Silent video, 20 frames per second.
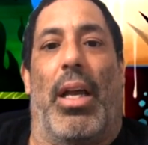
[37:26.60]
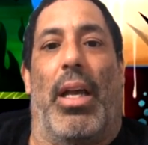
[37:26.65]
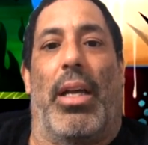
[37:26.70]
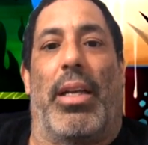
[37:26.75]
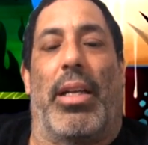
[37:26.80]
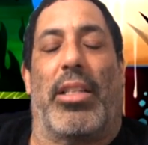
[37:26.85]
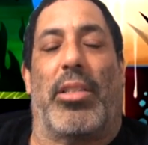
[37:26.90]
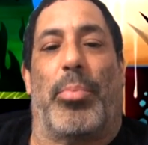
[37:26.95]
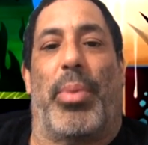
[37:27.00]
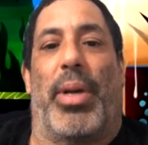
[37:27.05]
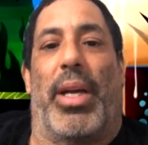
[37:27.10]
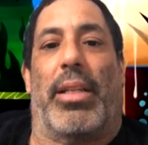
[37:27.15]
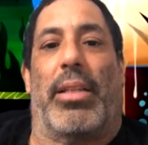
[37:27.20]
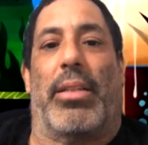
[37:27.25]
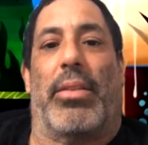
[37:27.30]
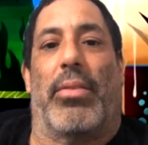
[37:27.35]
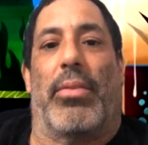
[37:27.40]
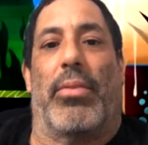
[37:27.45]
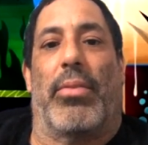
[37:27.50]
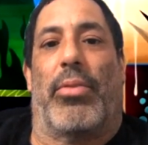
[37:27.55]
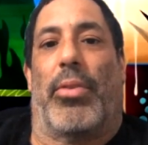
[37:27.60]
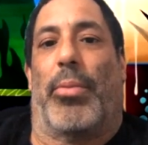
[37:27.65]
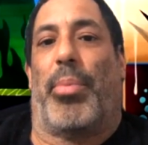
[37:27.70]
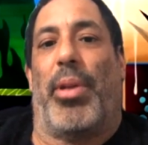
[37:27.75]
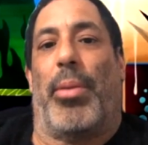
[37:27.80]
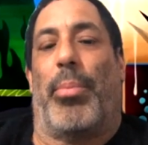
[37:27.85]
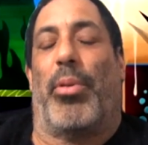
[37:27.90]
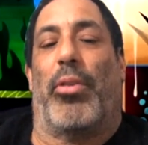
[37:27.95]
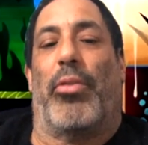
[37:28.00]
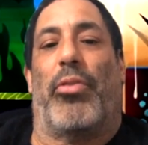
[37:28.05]
expect for
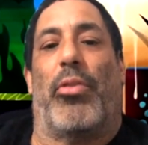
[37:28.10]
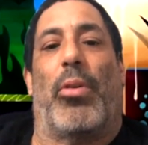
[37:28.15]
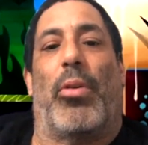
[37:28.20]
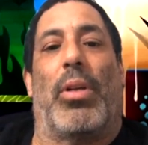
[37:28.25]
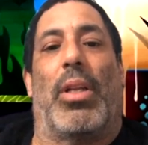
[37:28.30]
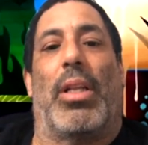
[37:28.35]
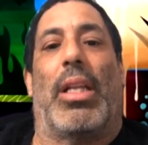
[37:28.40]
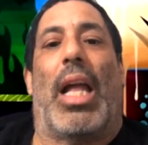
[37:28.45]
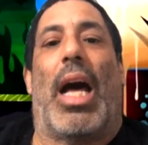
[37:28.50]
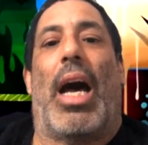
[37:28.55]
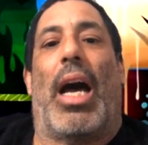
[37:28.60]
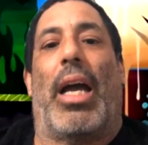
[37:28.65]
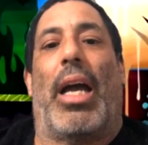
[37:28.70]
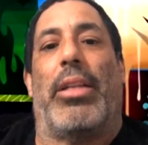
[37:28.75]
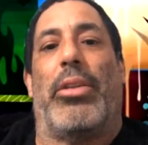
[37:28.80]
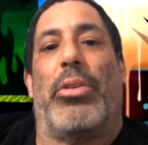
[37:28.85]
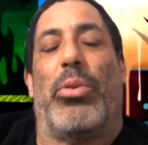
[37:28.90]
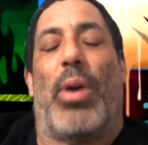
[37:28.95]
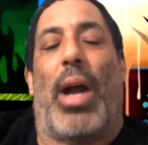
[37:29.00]
people to fall in line.